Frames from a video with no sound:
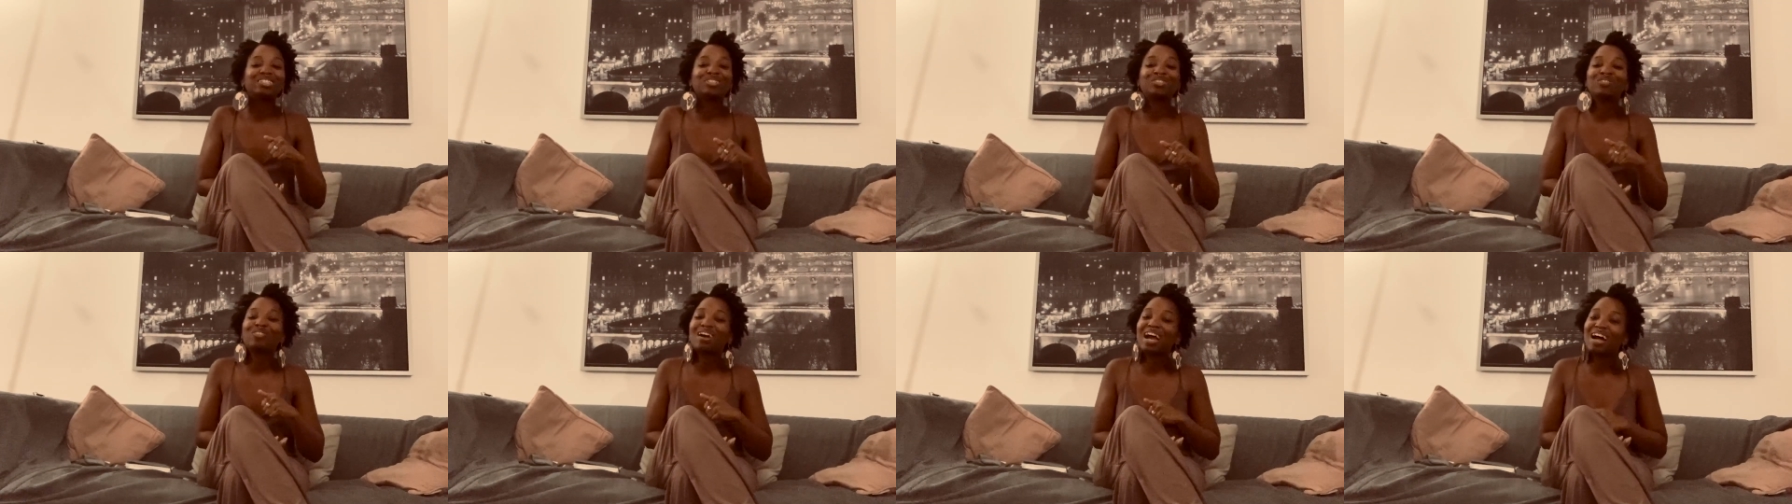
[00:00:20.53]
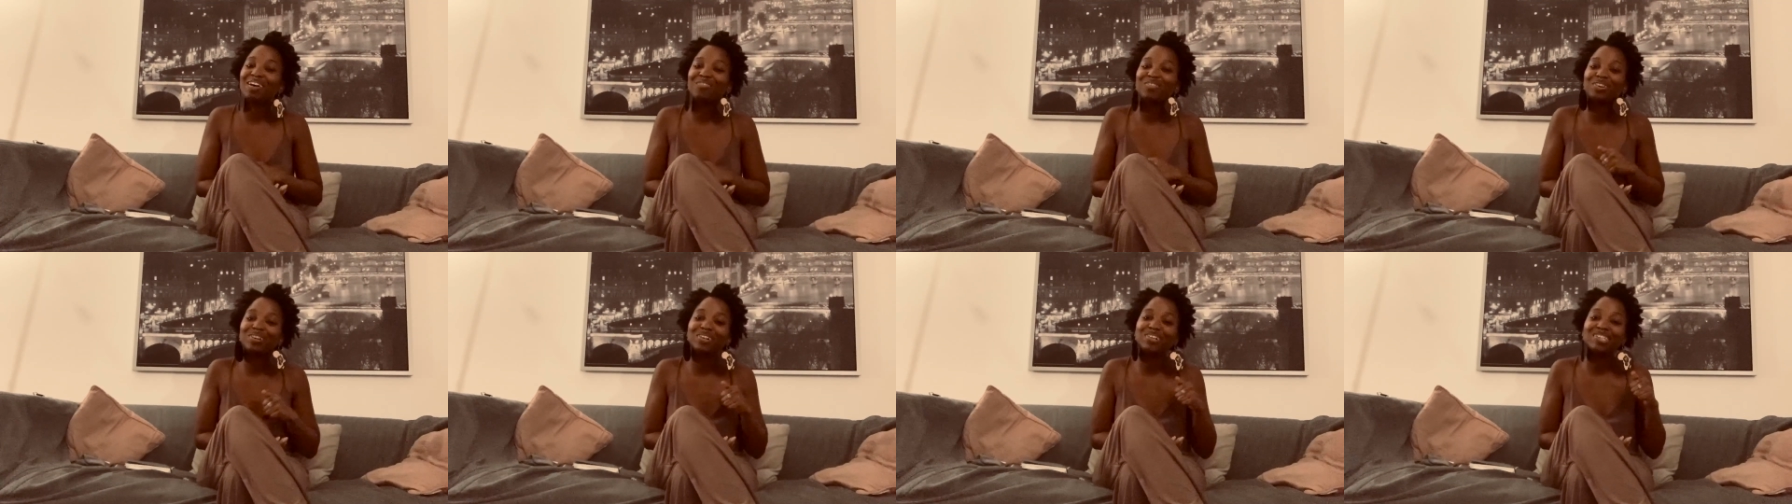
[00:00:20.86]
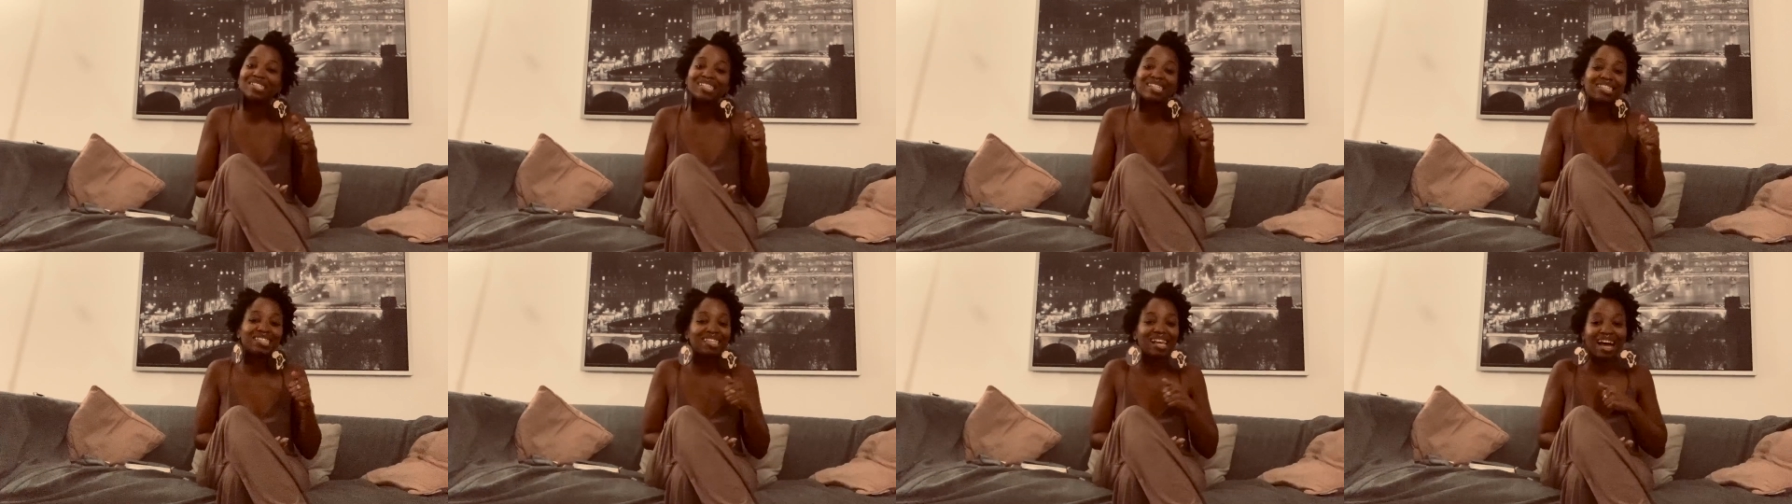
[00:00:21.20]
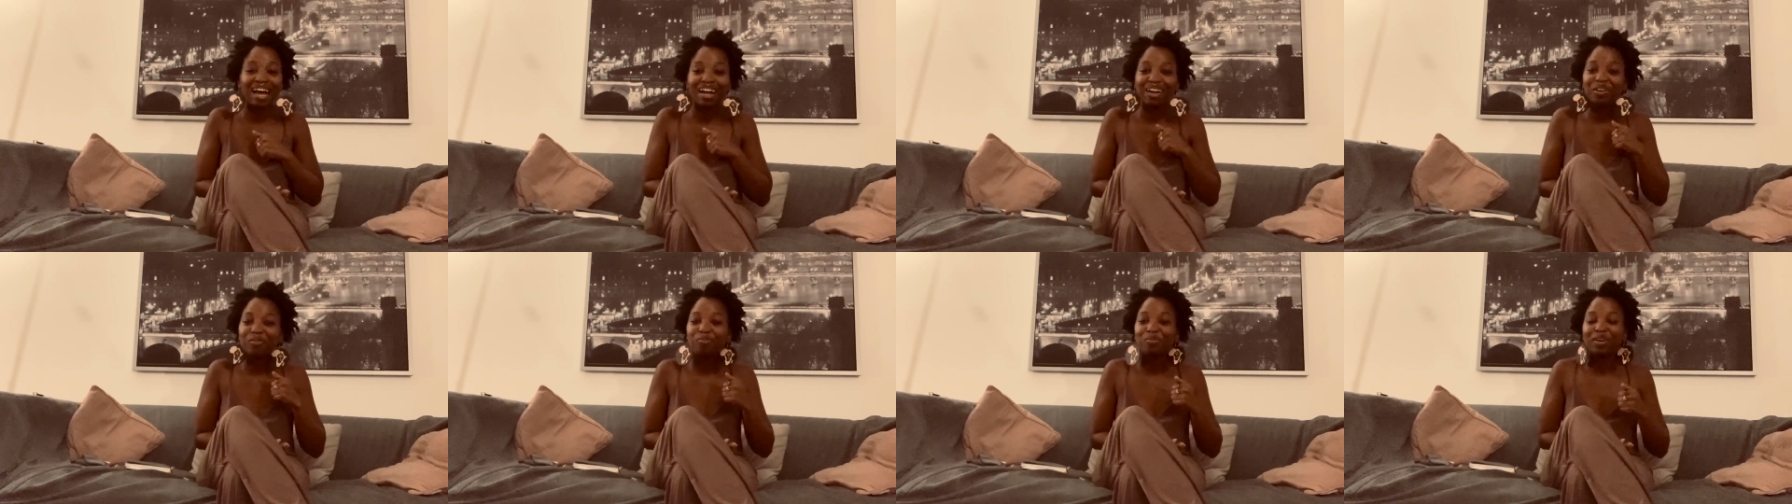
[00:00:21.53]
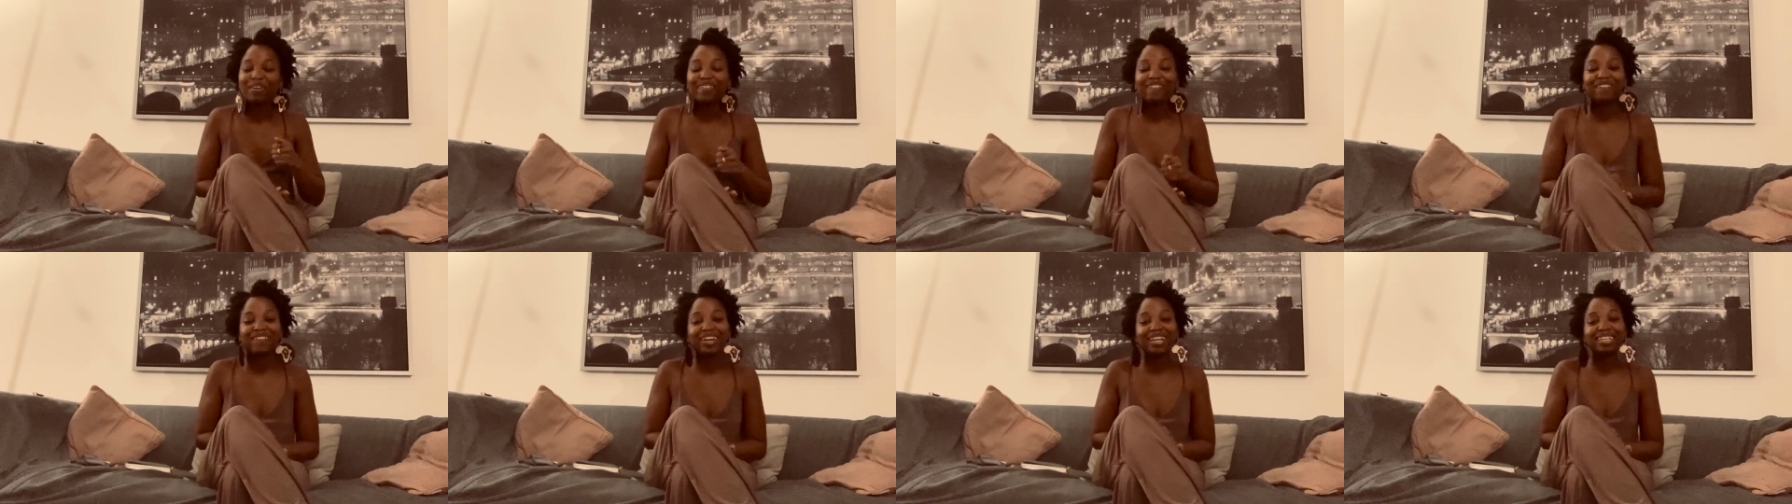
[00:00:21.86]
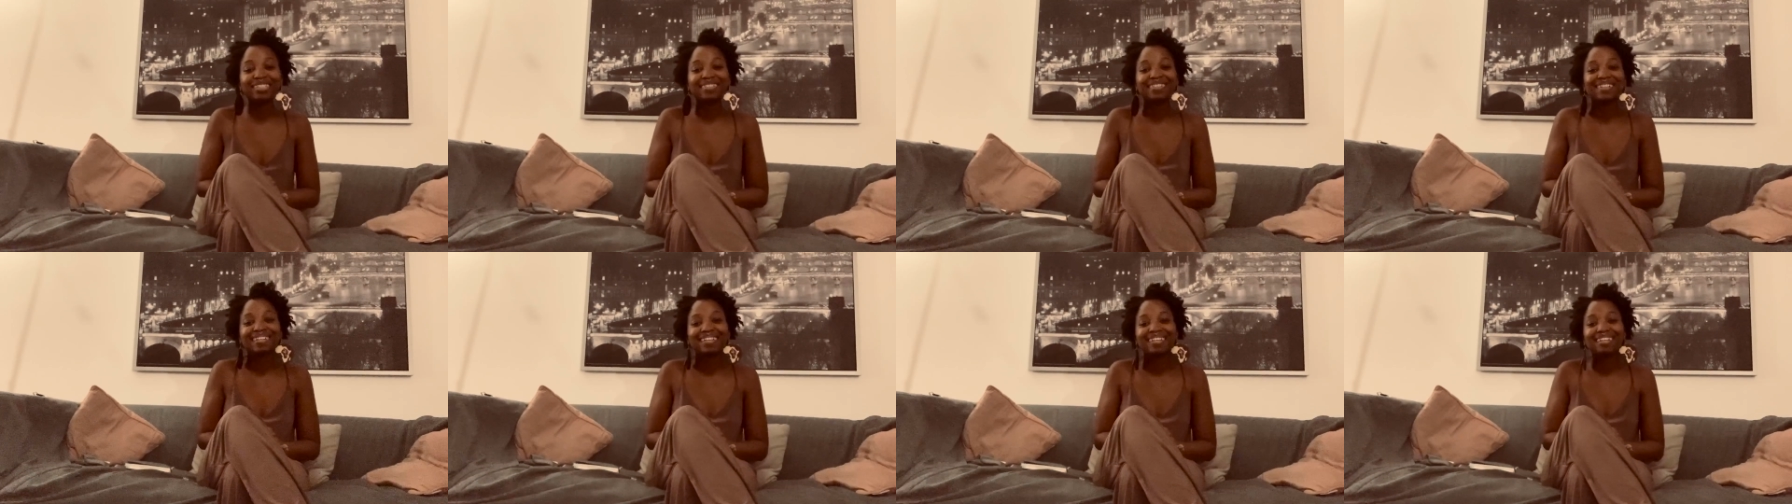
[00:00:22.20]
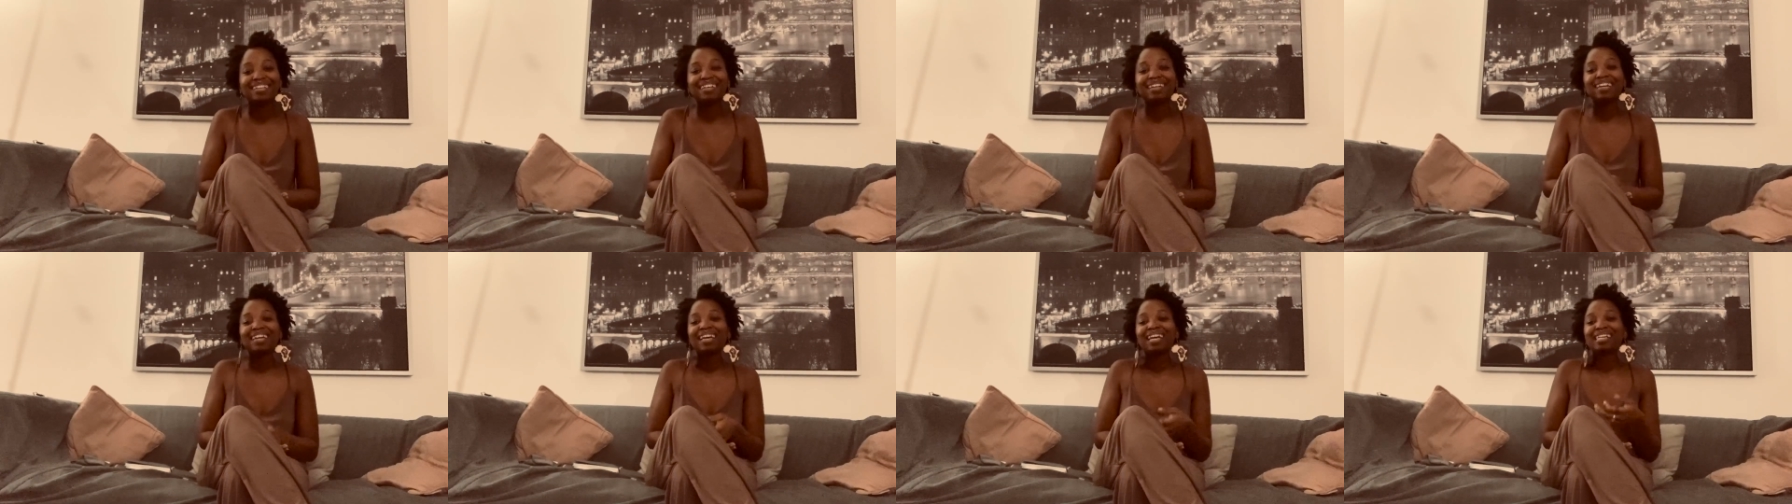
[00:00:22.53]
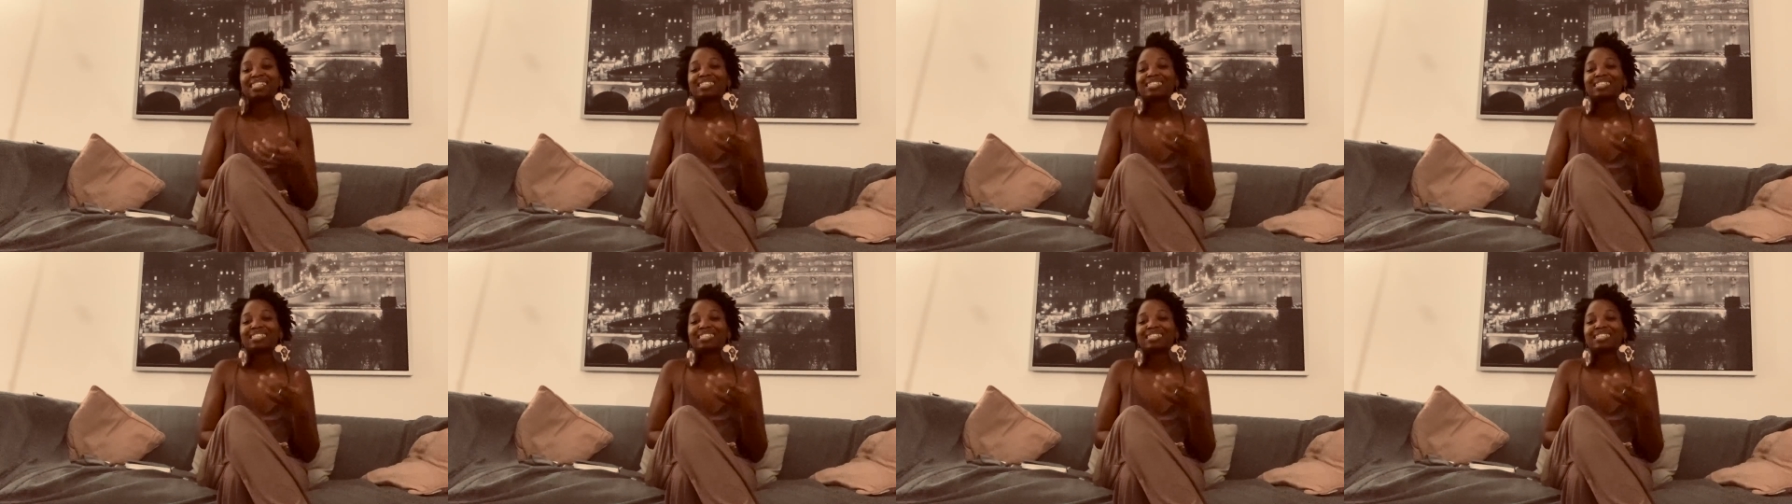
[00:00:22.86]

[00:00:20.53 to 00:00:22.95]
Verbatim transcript: travel, style, motivation.